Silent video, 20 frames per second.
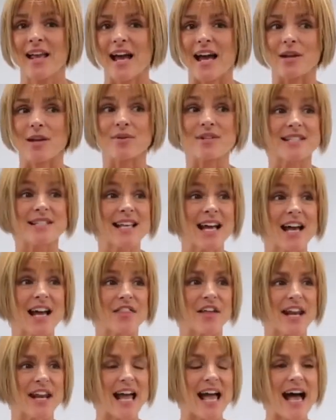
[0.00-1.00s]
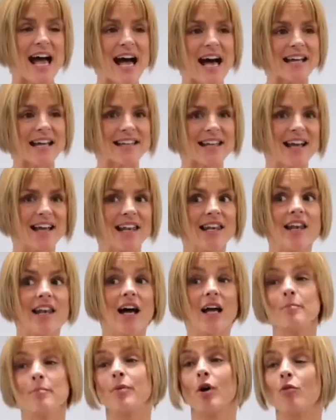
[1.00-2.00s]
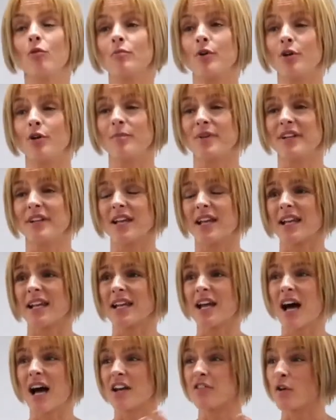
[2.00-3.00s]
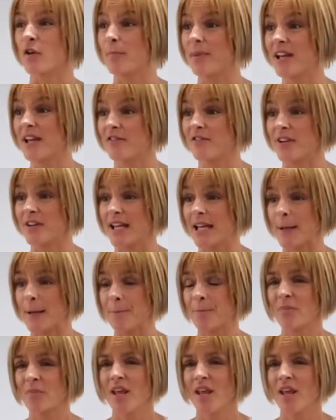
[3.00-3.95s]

And it was there that I had a light bulb moment and a kind of epiphany.